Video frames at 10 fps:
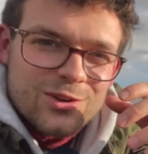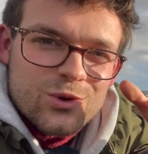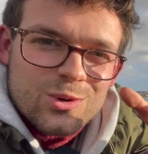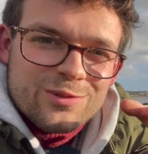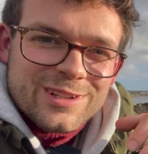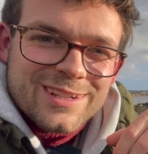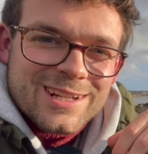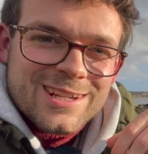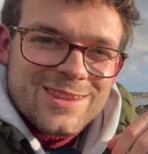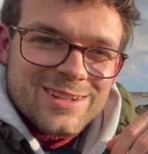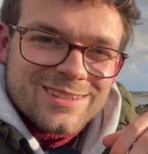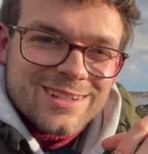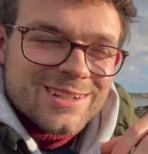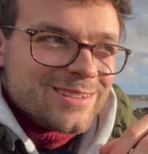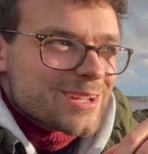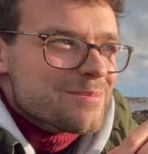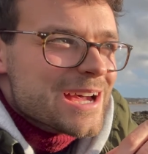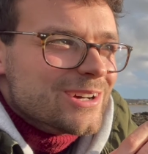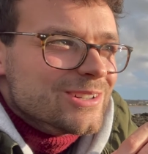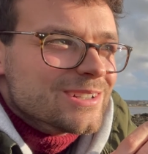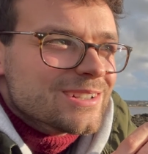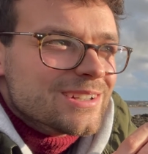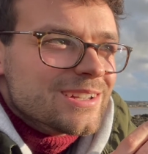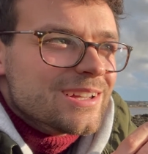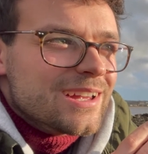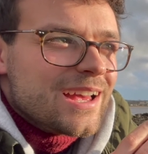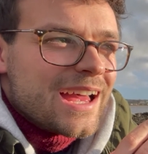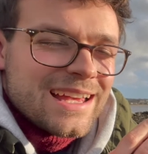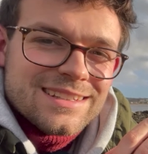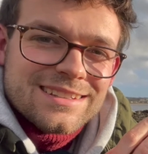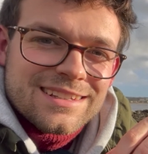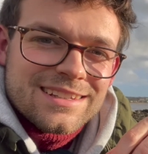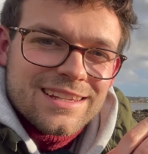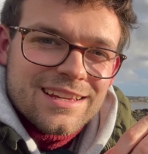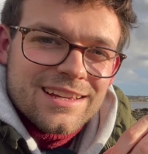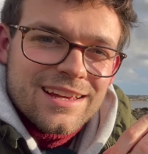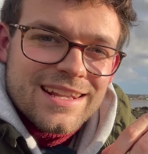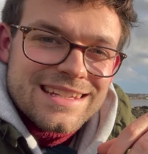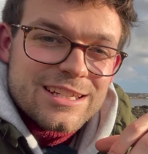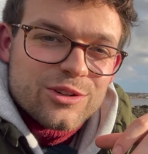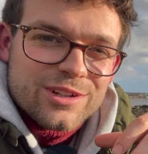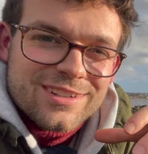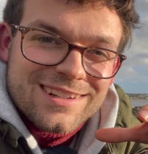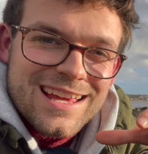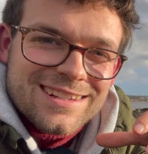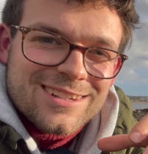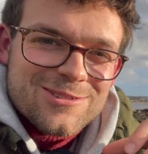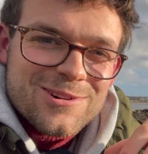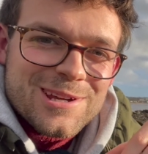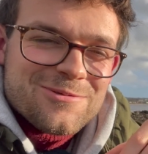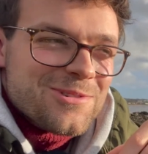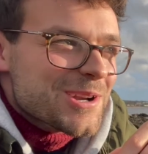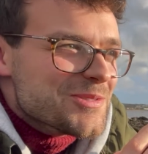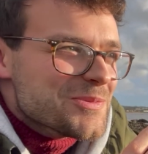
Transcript: All of a sudden the sun has come out and an egret has landed right in front of